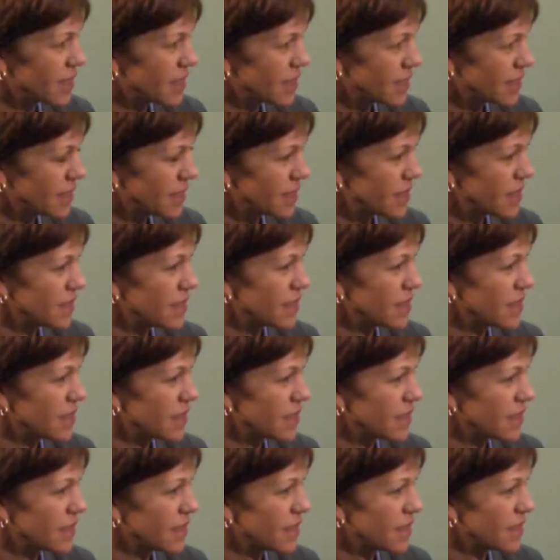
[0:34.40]

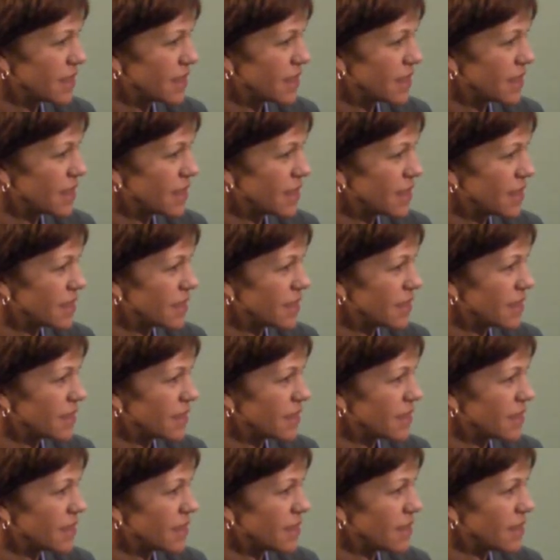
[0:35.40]

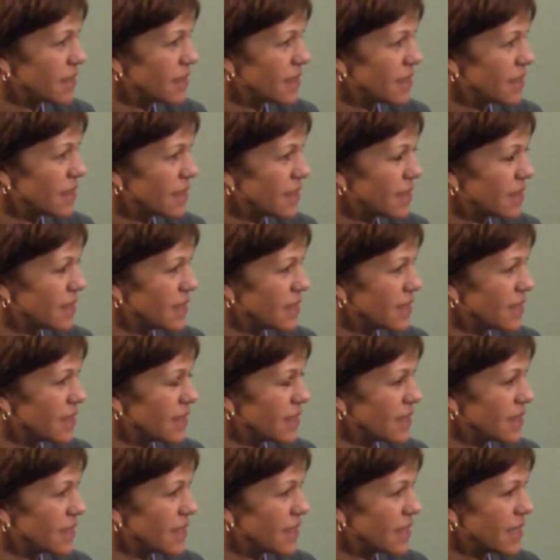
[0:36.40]

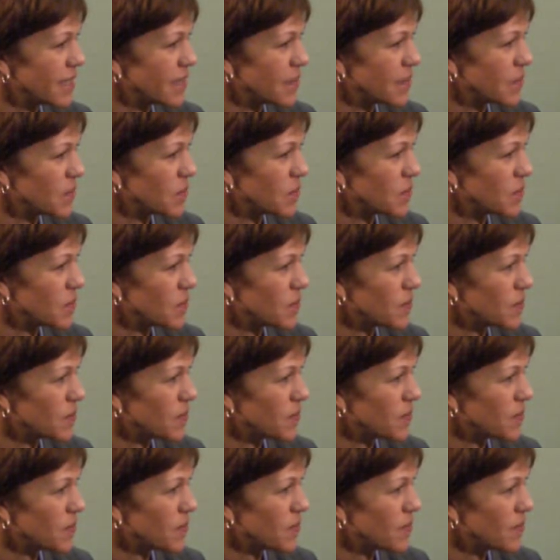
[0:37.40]

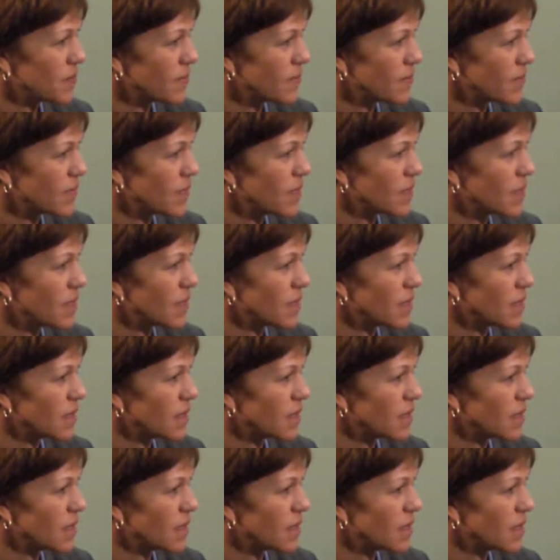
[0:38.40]
(not speaking)